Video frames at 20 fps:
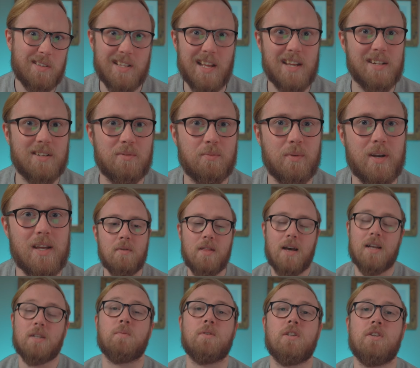standard week. But
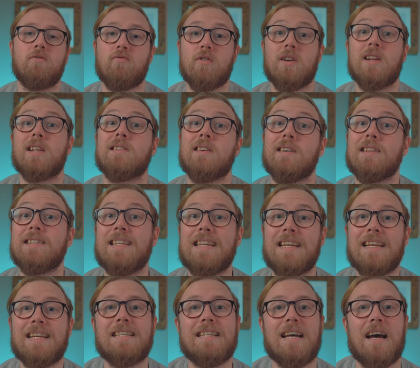that's when you really start
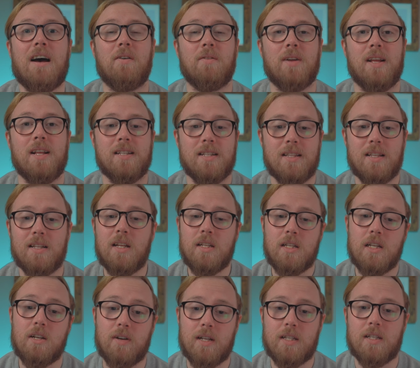digging down into the
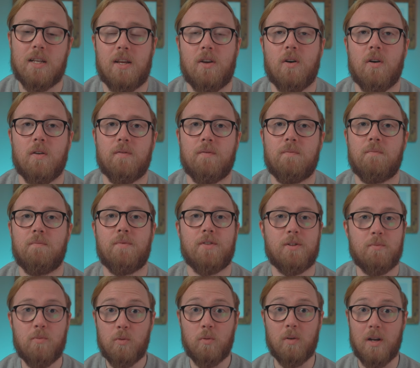nitty gritty of
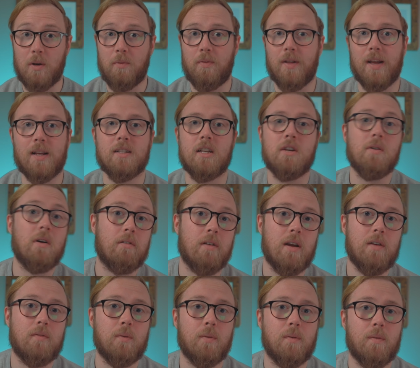small little things that you are grateful